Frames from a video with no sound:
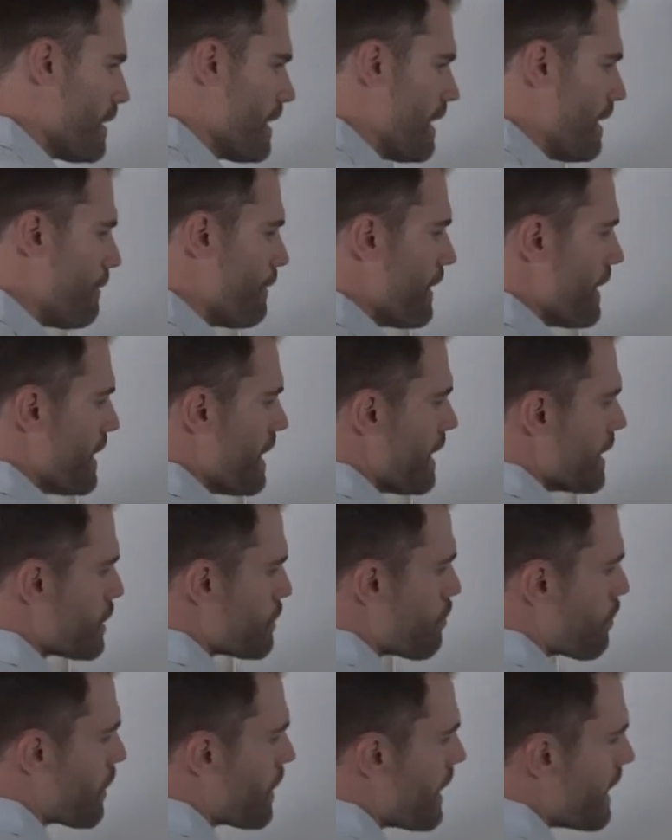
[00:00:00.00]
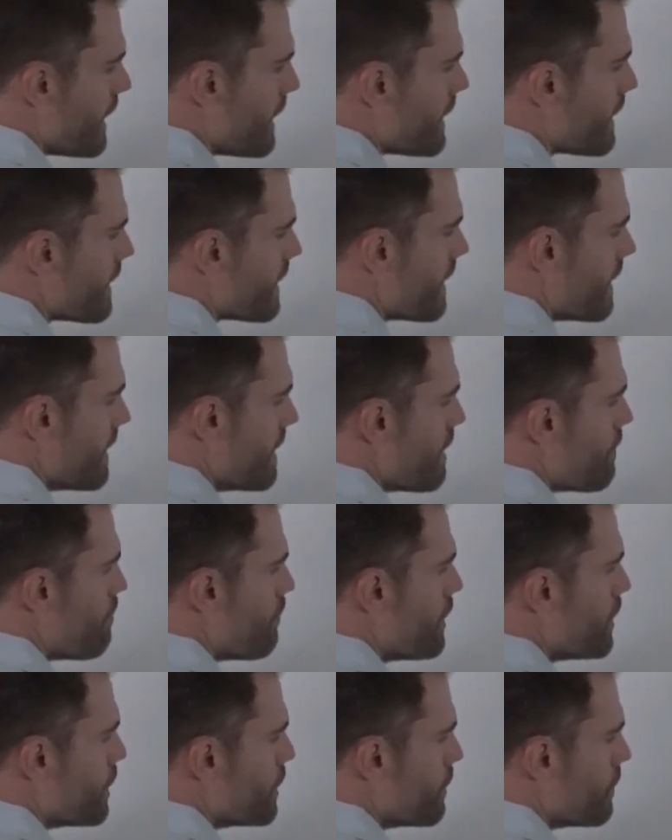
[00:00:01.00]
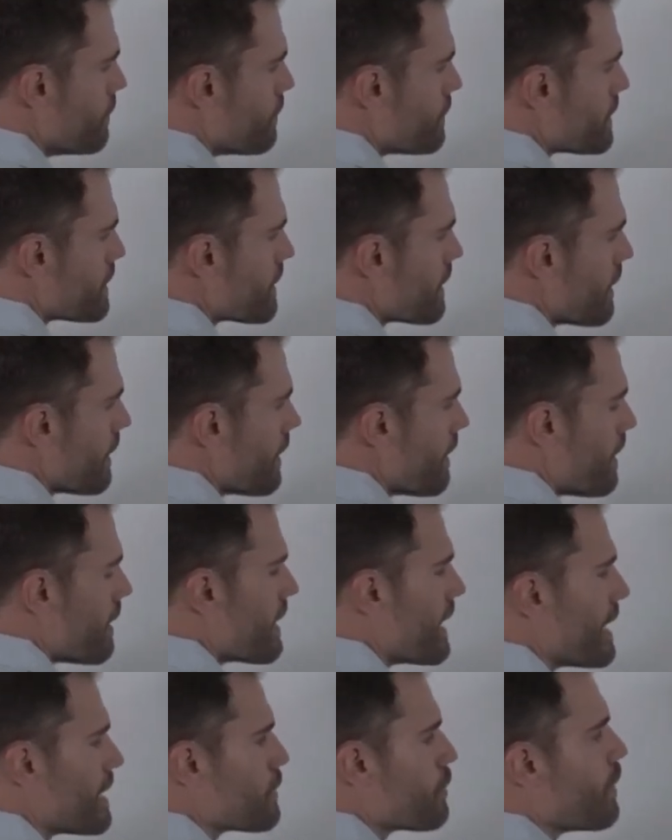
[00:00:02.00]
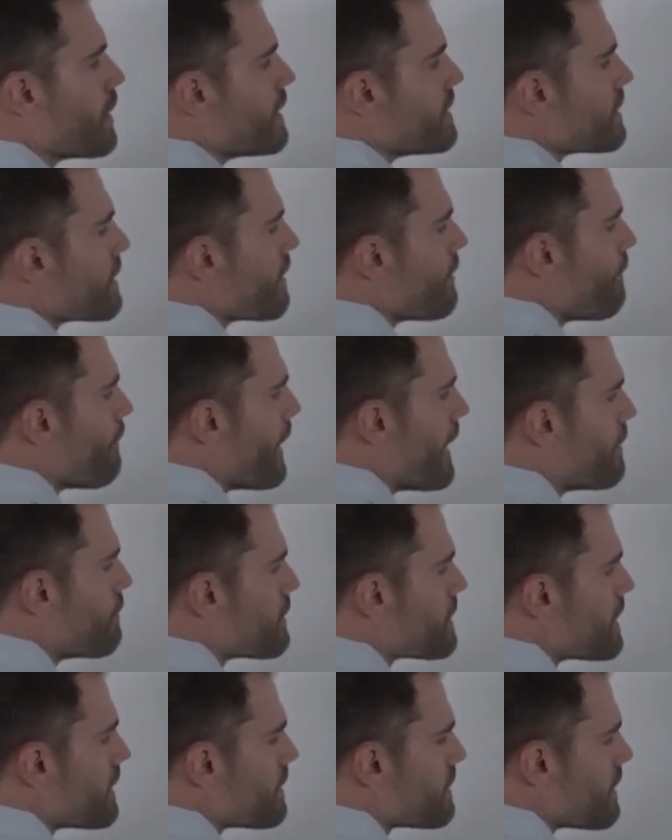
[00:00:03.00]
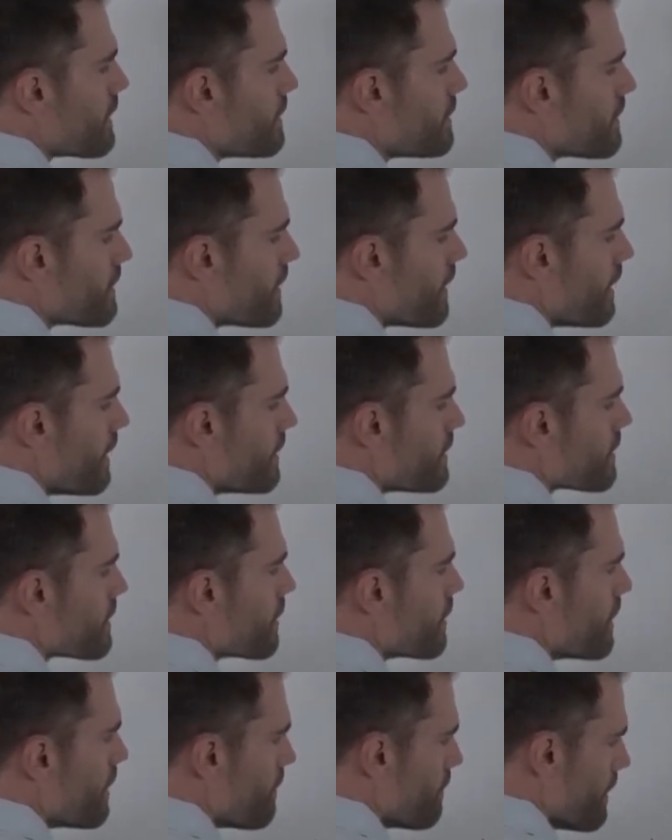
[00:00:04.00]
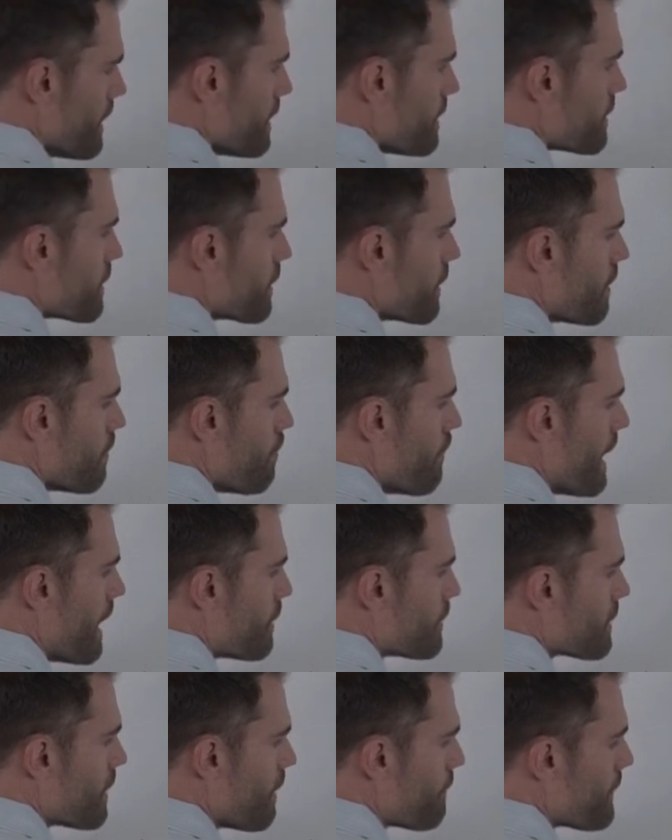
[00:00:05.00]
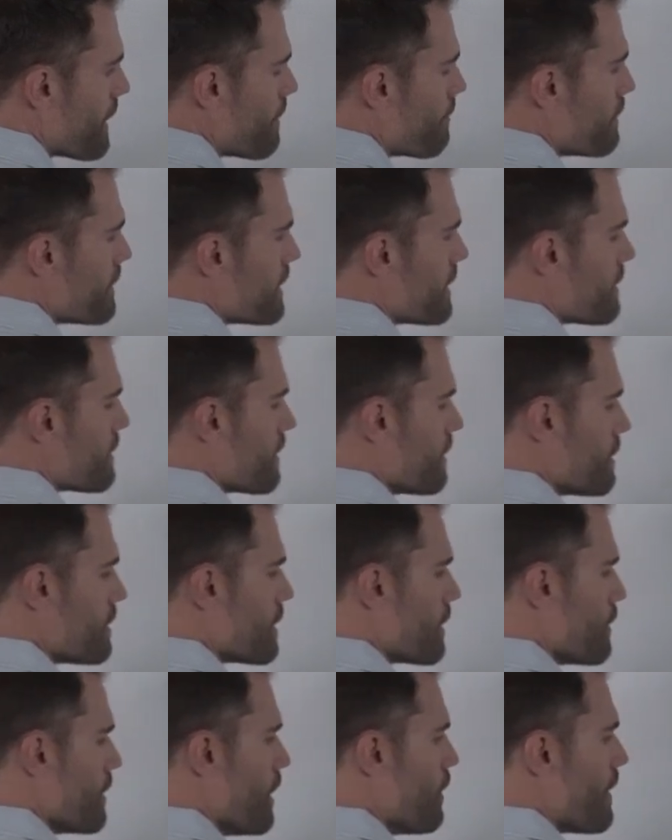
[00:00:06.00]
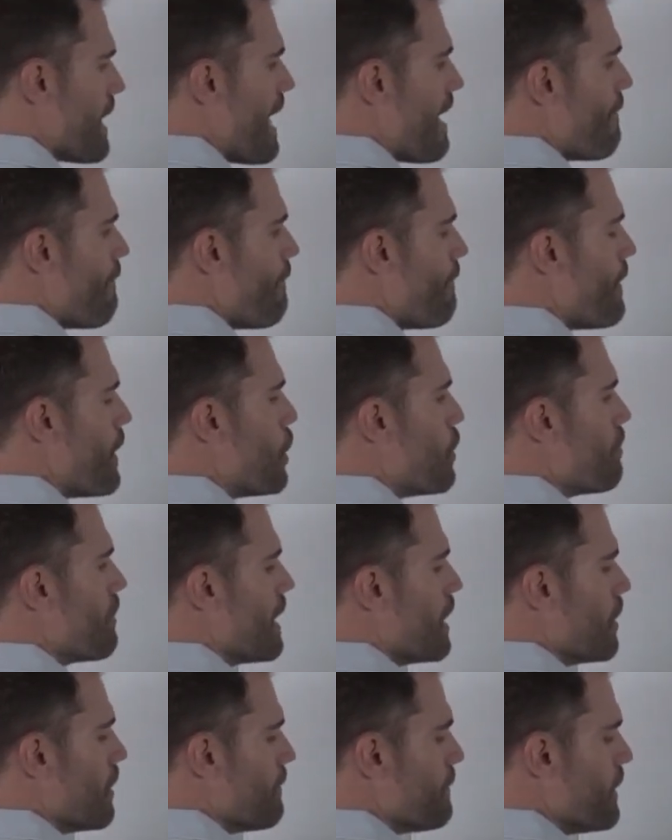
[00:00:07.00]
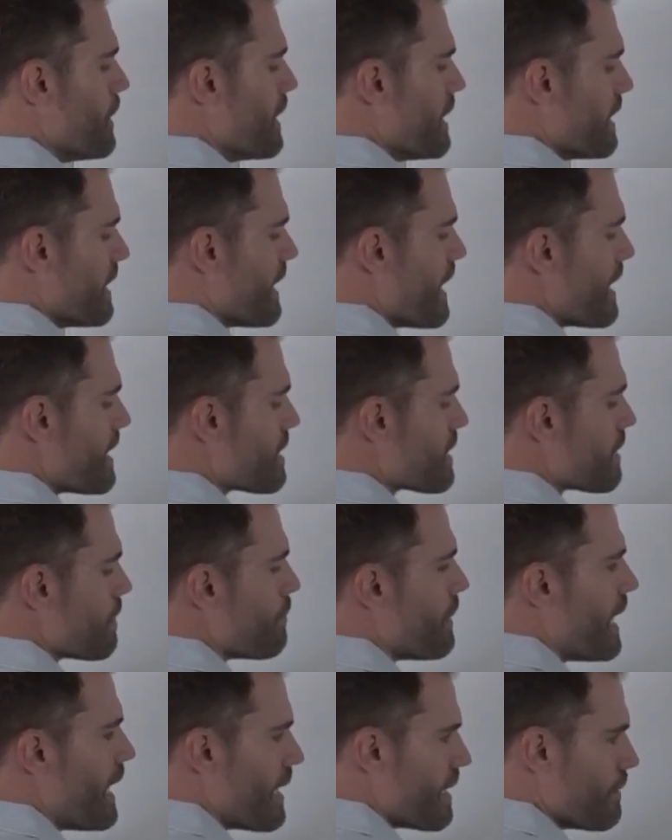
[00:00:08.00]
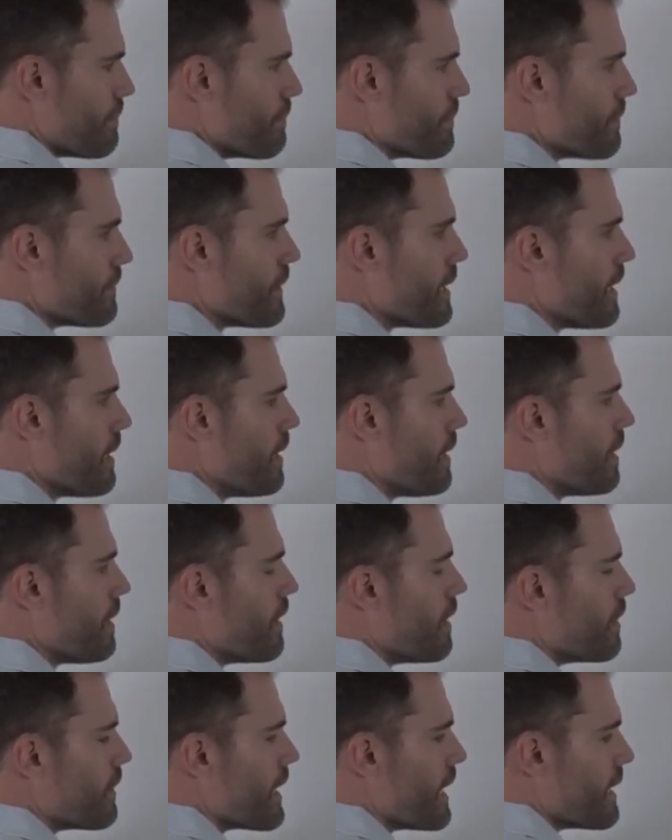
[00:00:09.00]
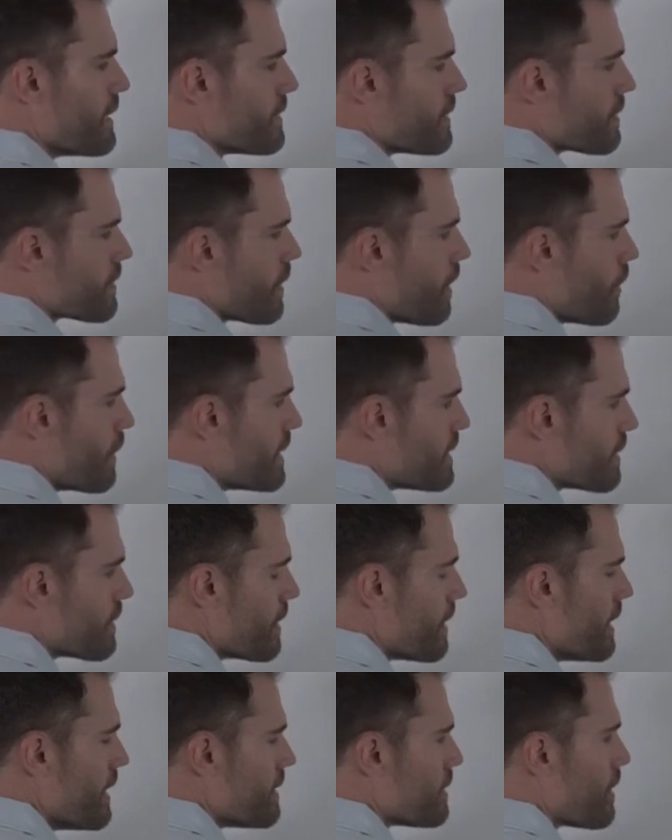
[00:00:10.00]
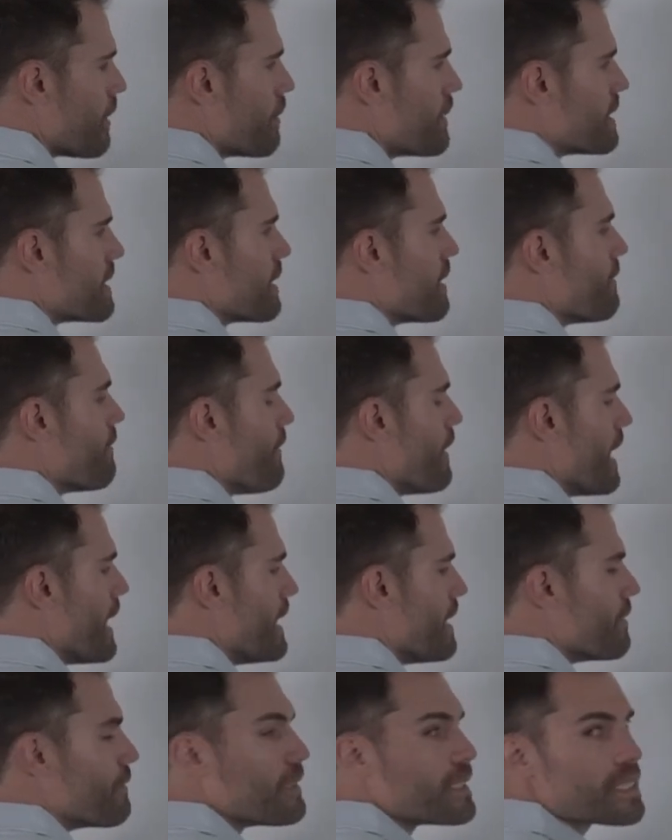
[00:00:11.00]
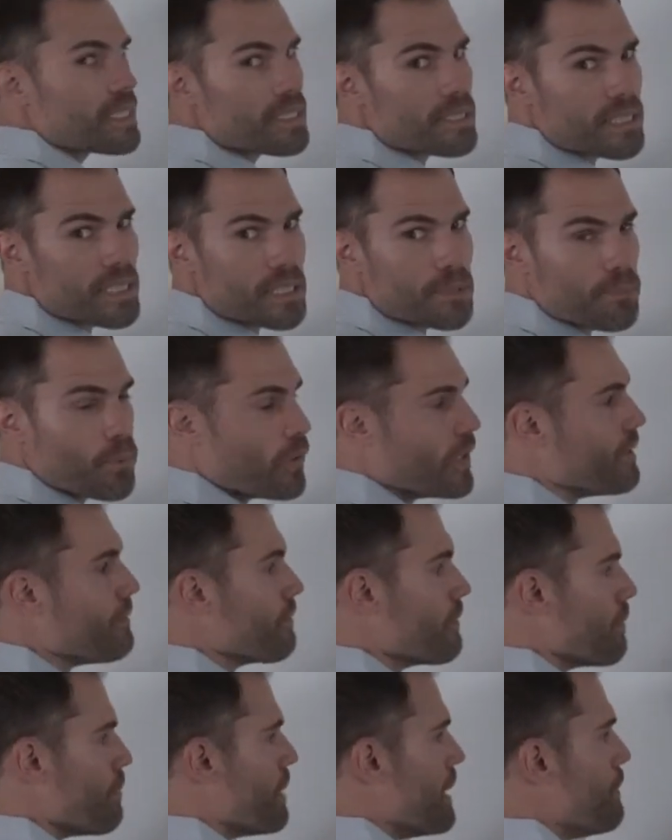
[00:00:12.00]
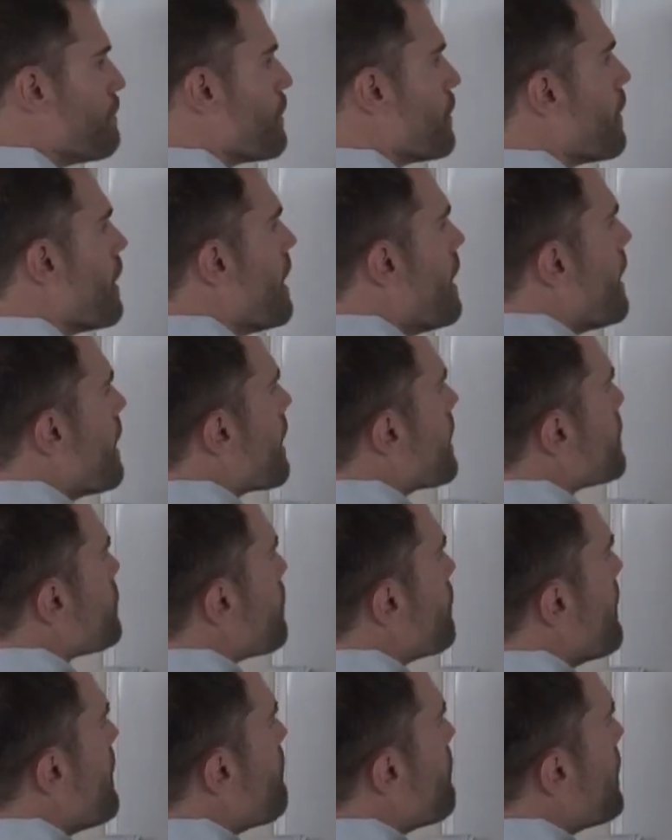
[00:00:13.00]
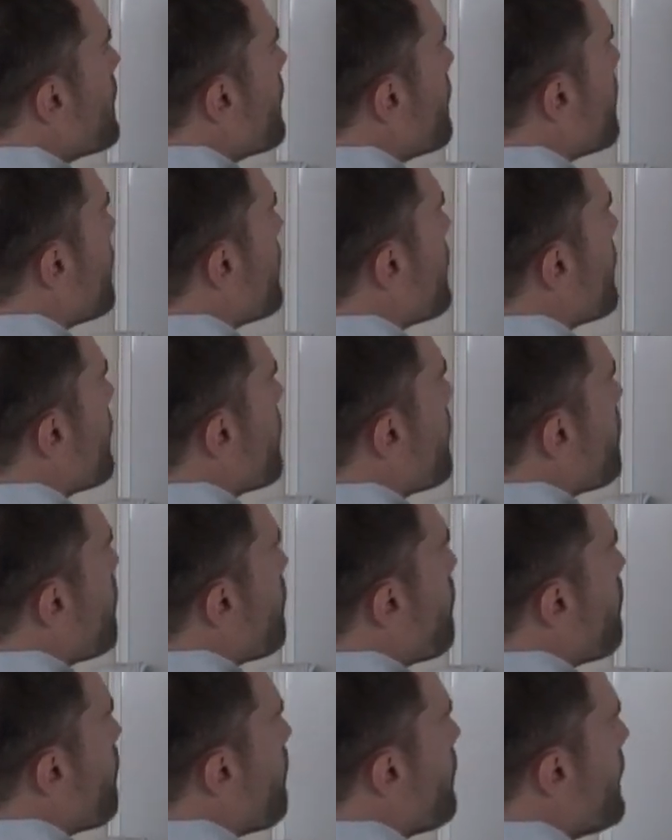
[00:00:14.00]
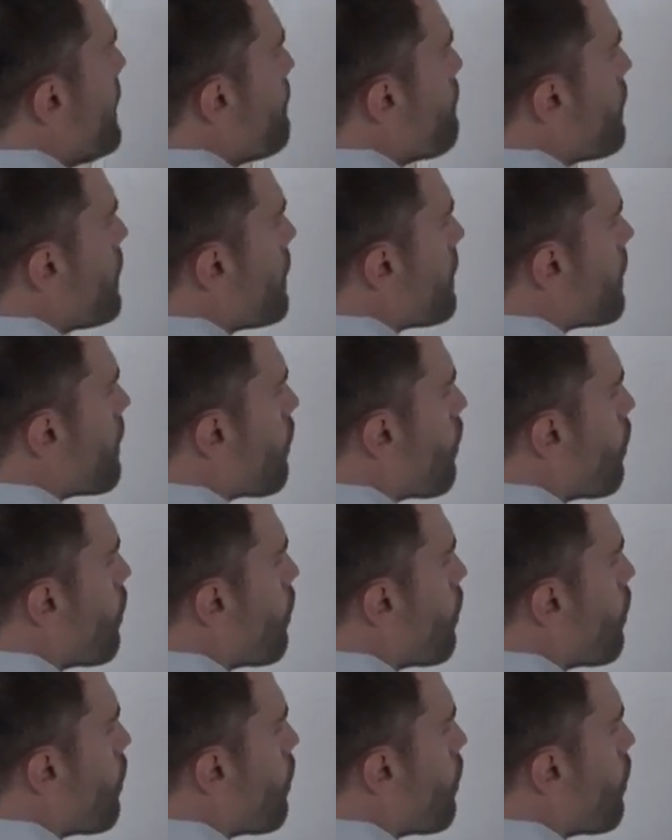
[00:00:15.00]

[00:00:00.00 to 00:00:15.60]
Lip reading: if it does break and then moves, guess what? It's going to find resistance, and it's going to bounce off that resistance. So don't have FOMO if you didn't catch the bottom, okay? Because it's always going to find a resistance point where people, because remember, people are